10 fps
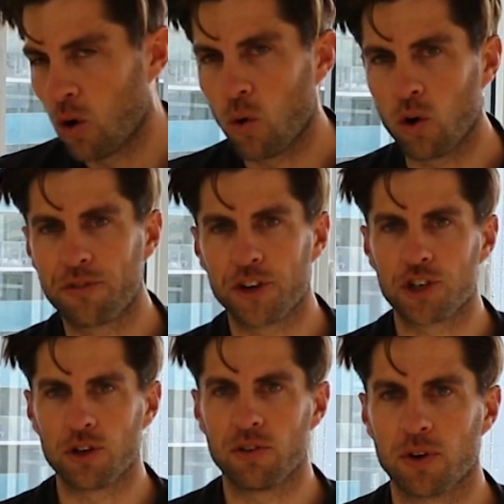Or if you're
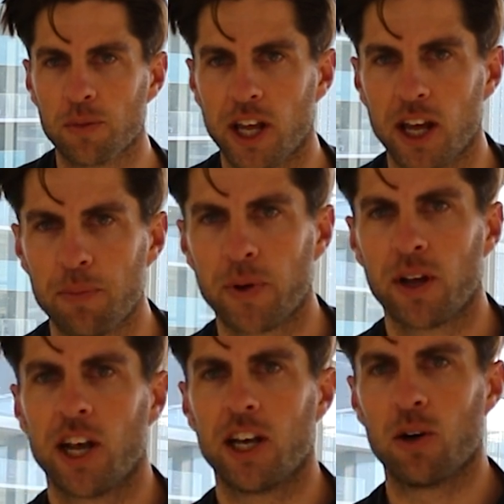shooting from the hip
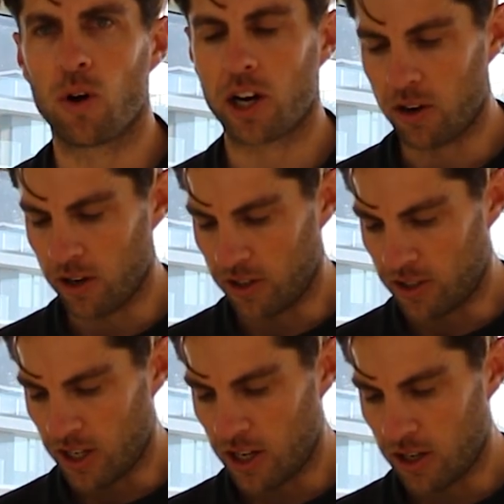and you're walking around the
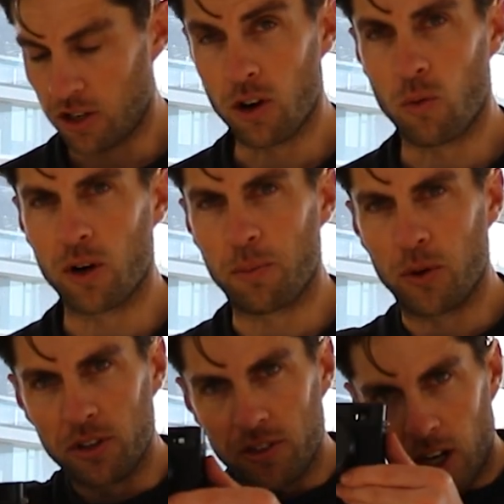city and you don't want to
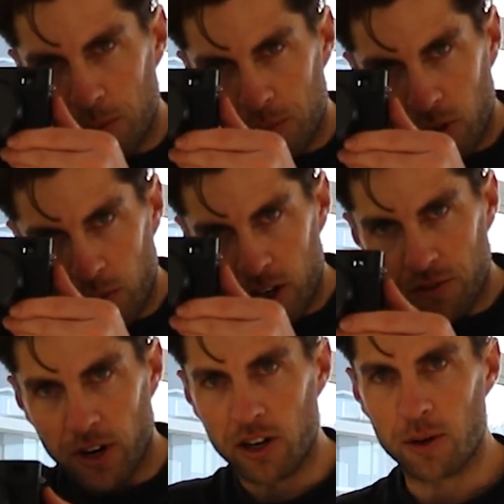pull this thing up, the
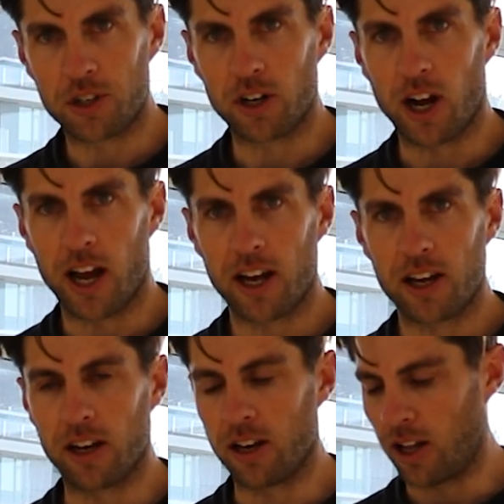rangefinder up to your eye
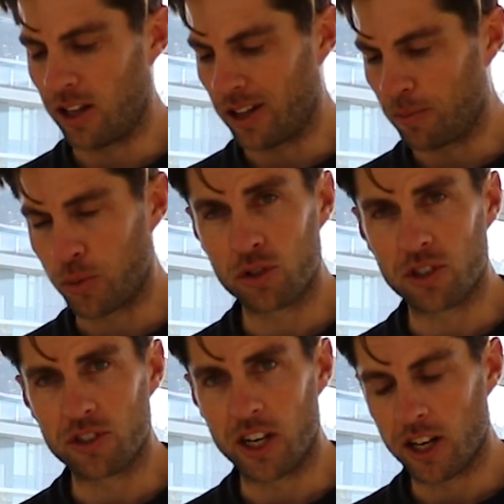and bruise
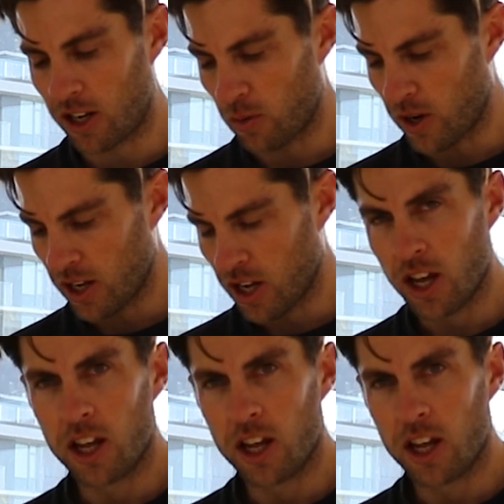the scene in any way,